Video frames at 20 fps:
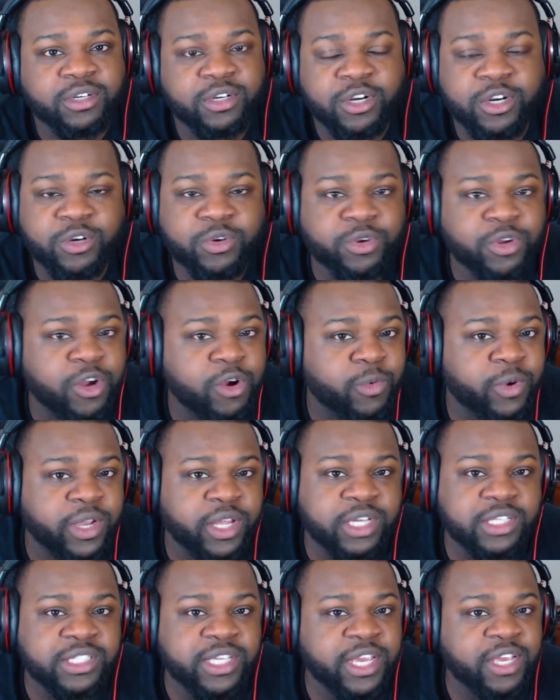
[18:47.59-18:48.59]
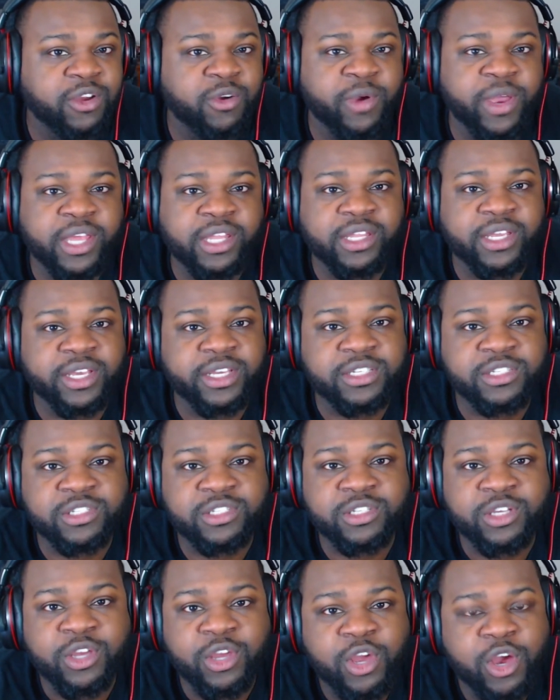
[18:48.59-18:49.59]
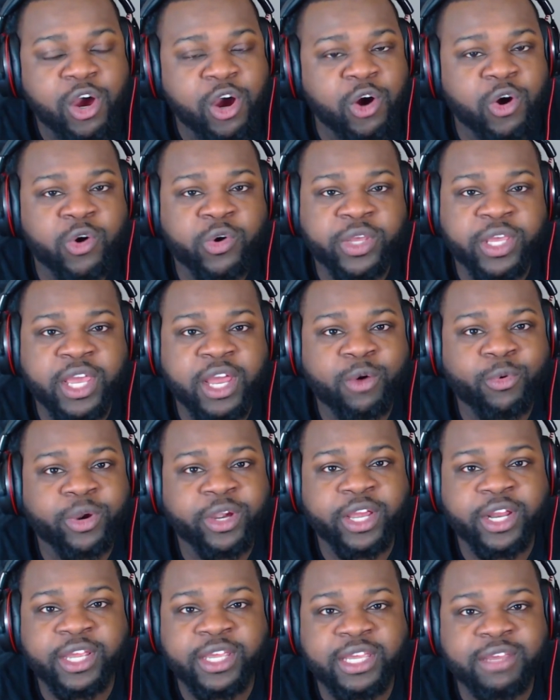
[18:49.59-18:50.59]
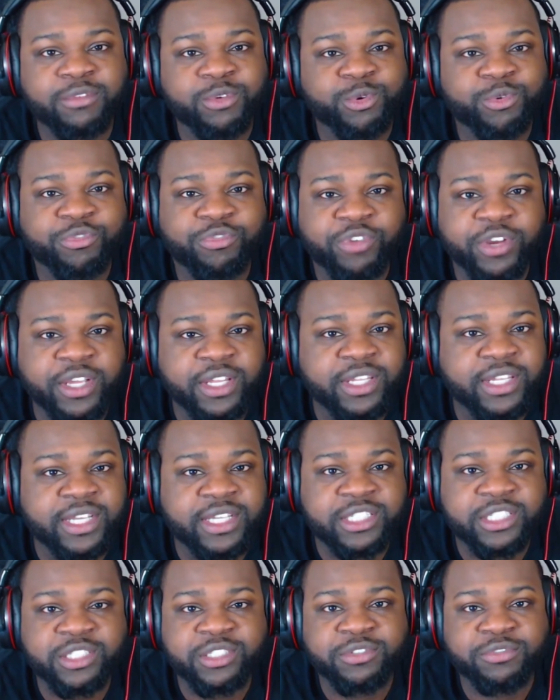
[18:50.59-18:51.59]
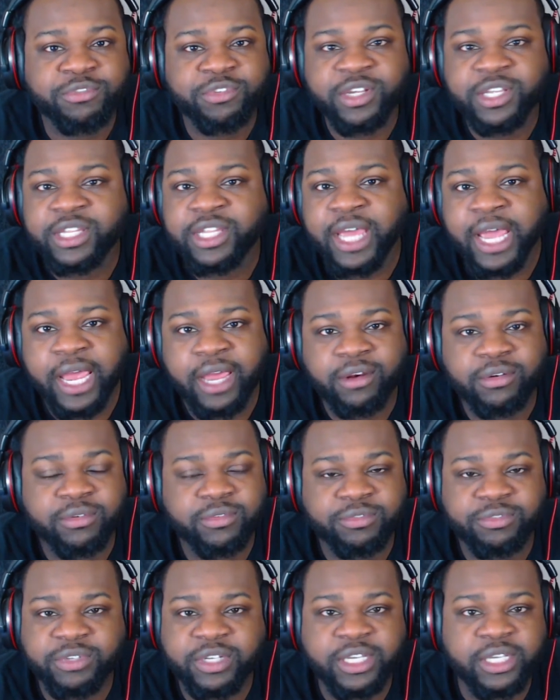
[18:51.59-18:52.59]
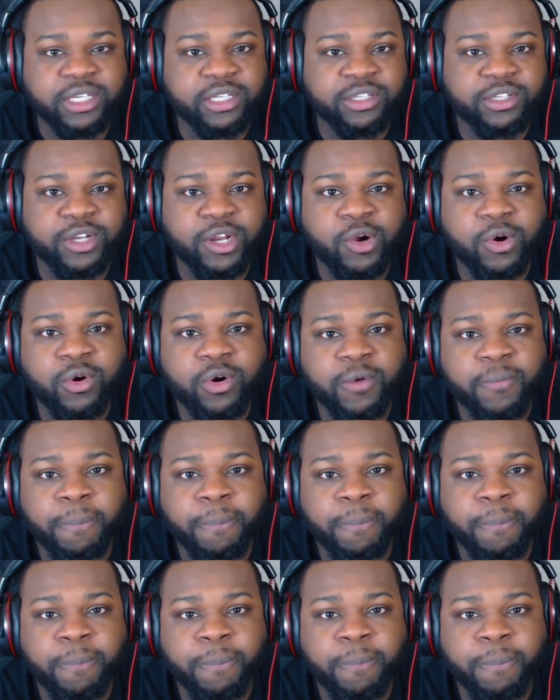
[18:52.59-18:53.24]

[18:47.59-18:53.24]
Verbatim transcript: Oh no, we're going to take away this. Oh yeah, we're going to give you free this, free that, free, you know.